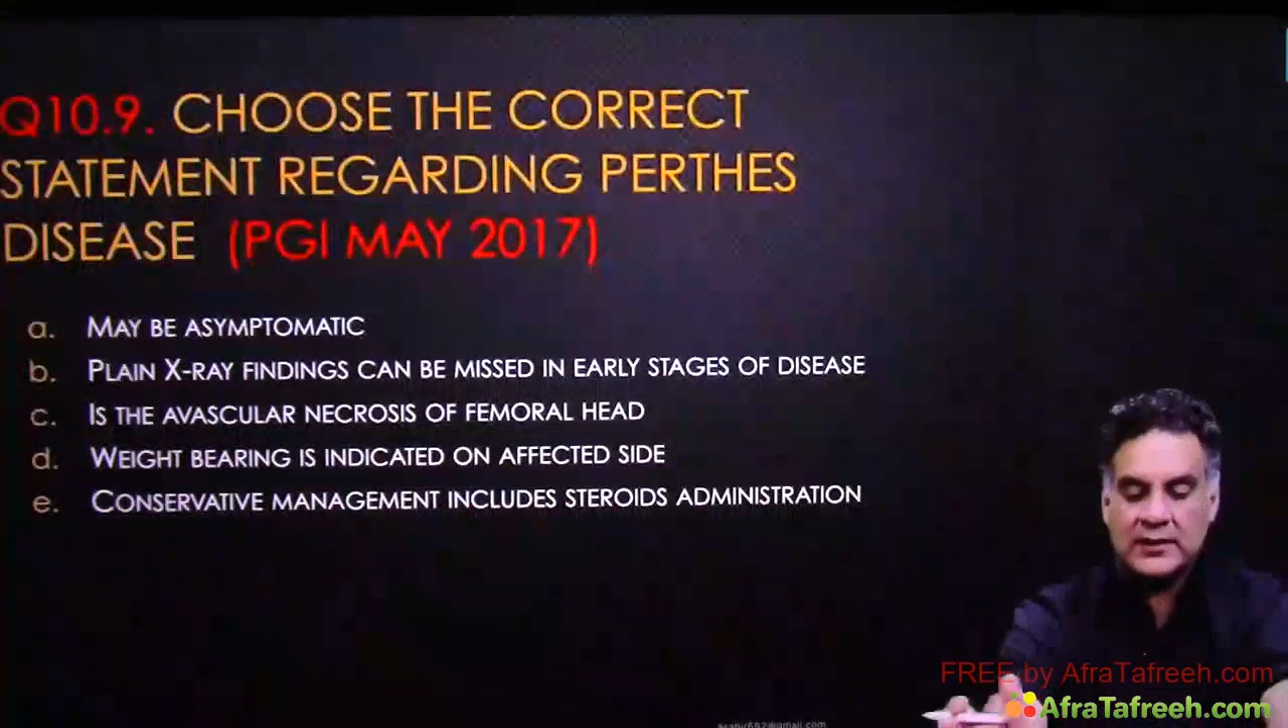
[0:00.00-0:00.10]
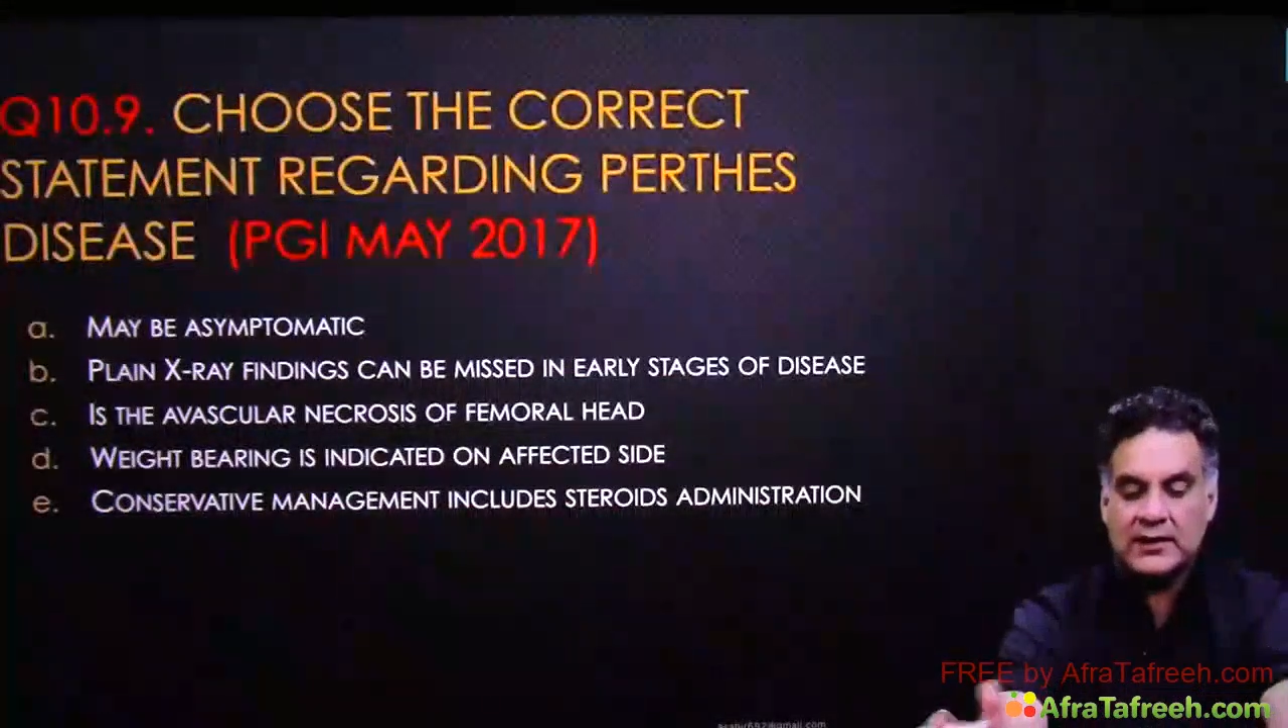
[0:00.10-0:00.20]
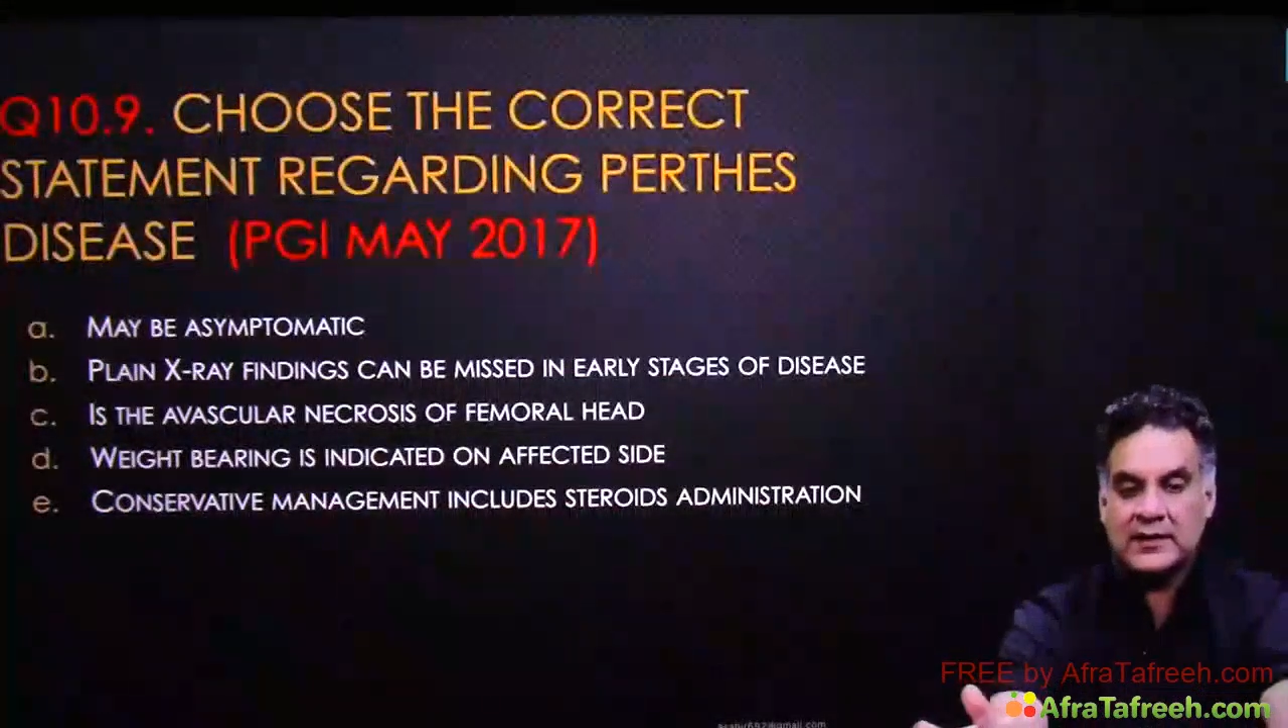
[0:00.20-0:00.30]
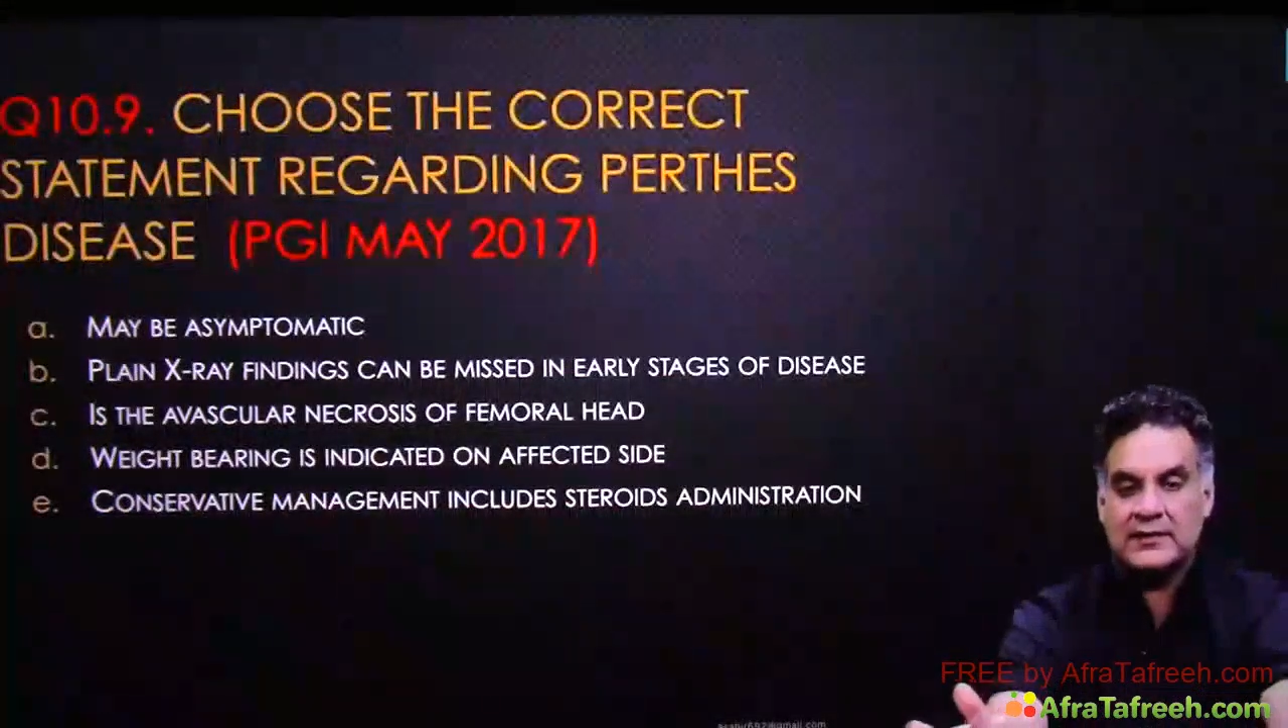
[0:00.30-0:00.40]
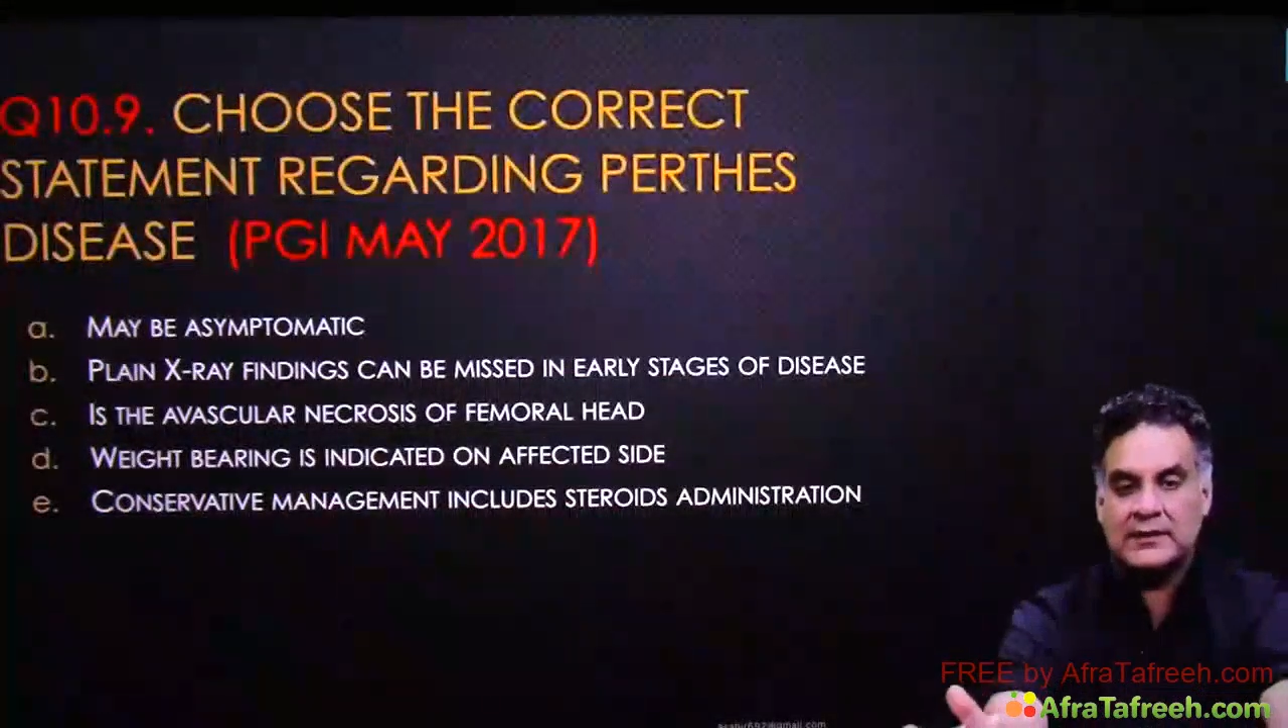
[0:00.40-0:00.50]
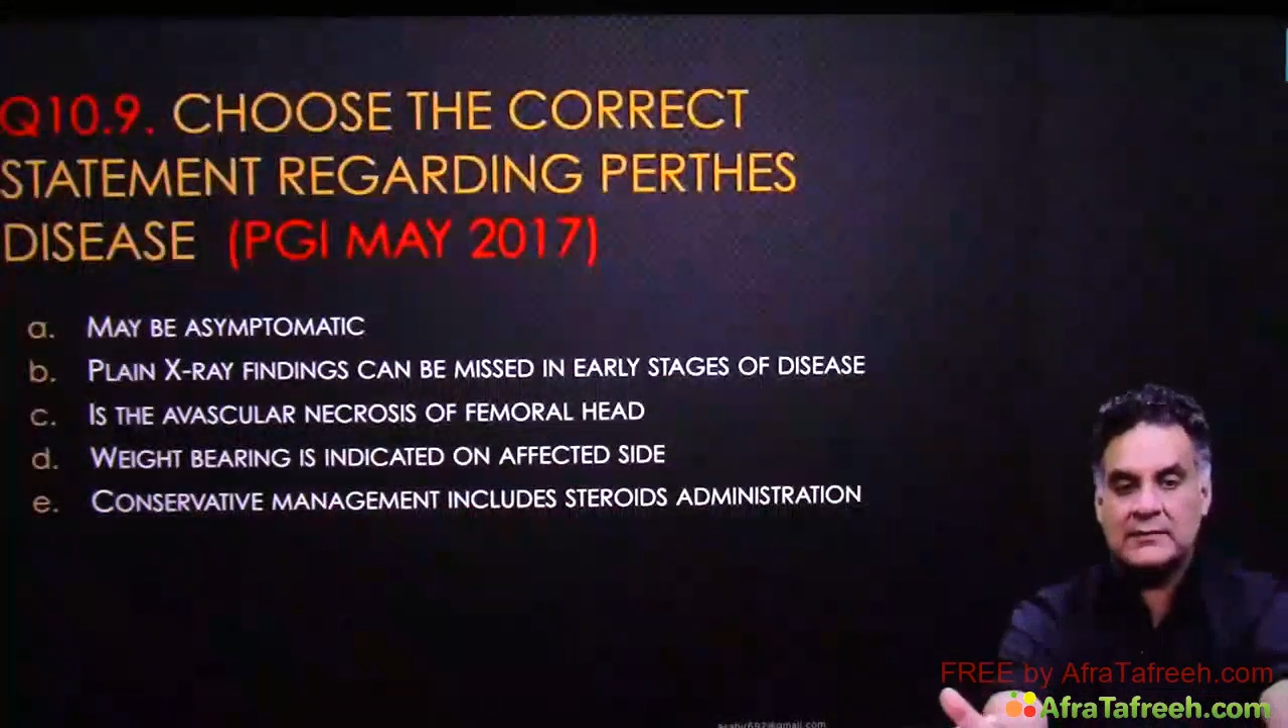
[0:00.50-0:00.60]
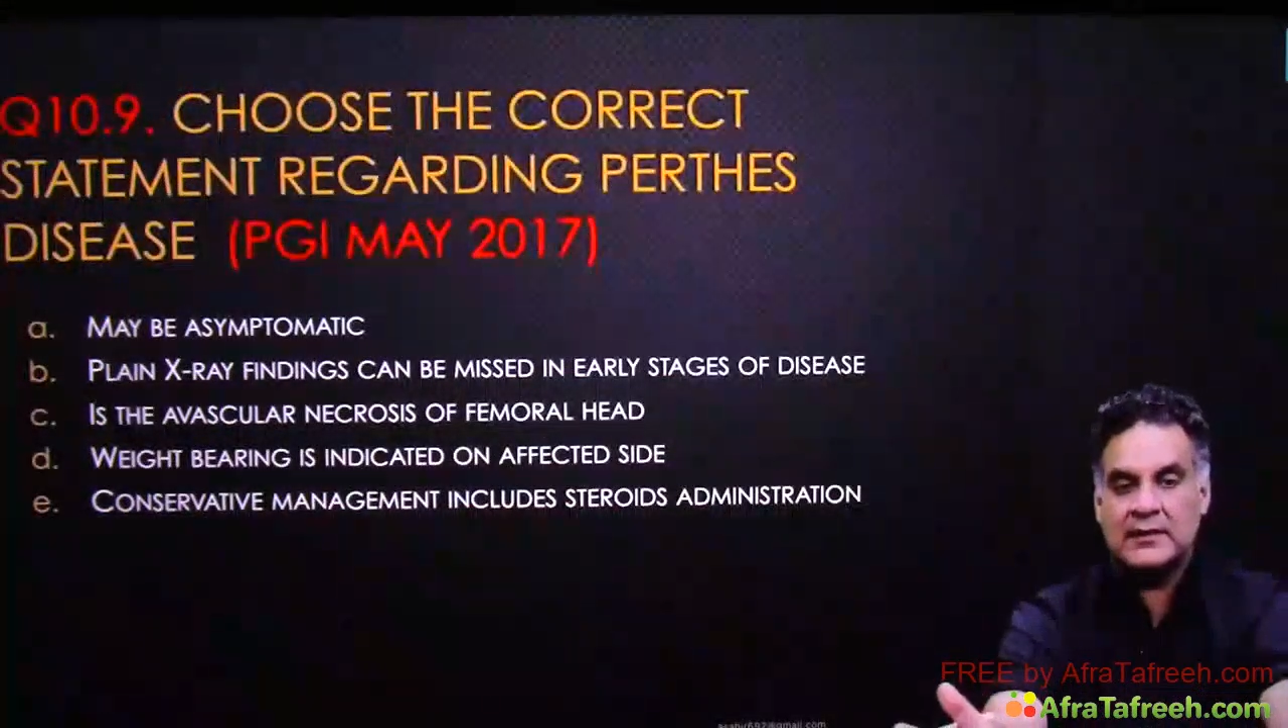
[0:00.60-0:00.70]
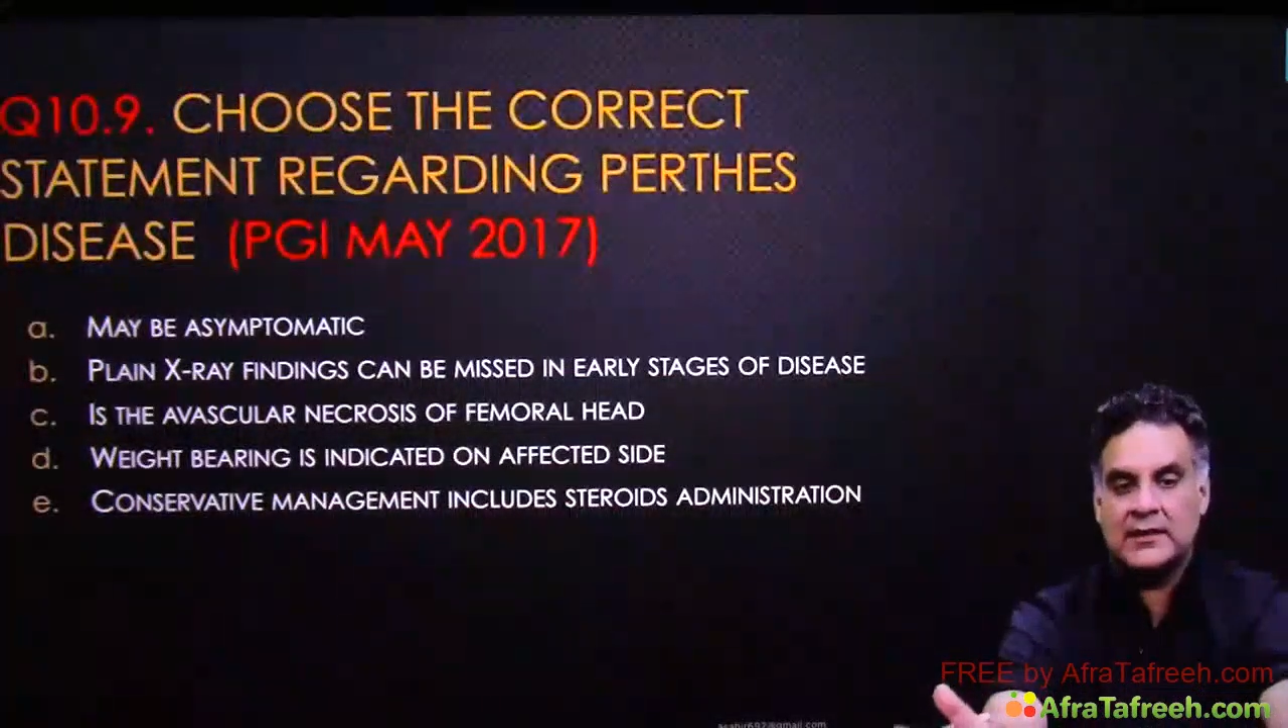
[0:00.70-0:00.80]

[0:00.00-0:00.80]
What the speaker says: correct statement